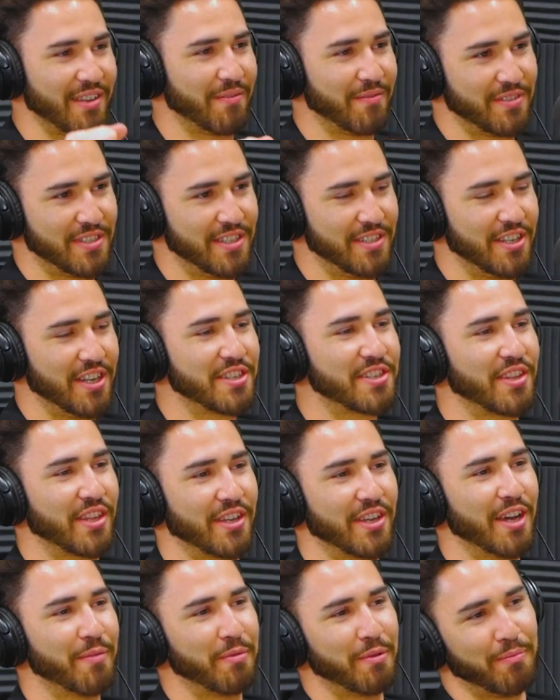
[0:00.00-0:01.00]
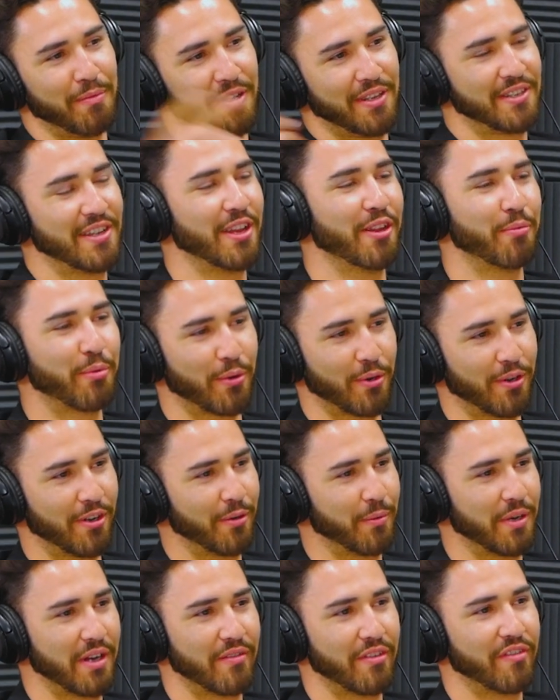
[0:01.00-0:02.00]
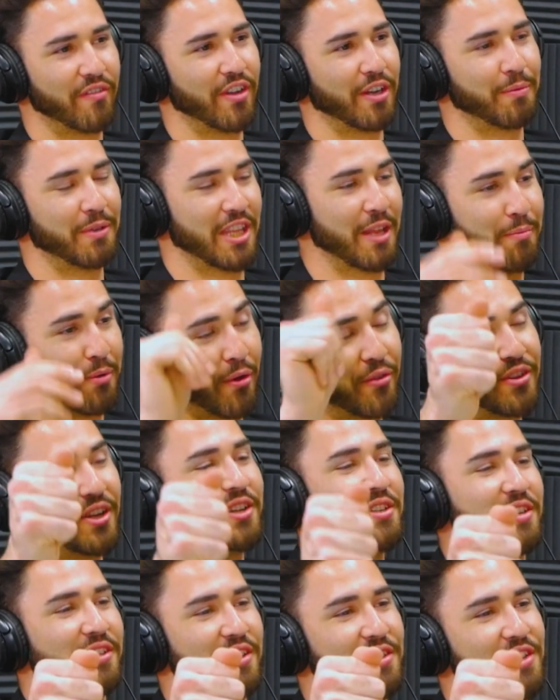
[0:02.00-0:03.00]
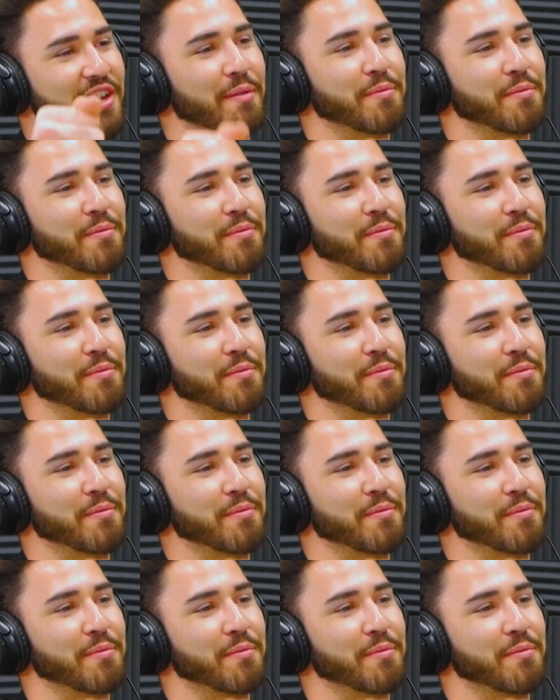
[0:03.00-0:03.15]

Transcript: the touch the cup and be teleported or whatever the fuck. But they both touched at the